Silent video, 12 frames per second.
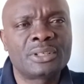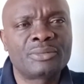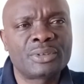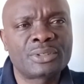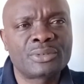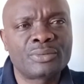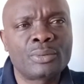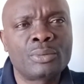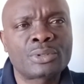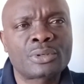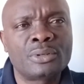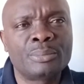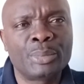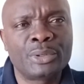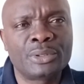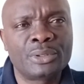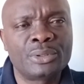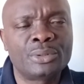first of all, what company
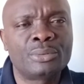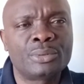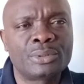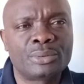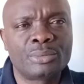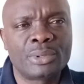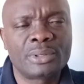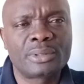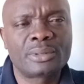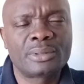do you want to work?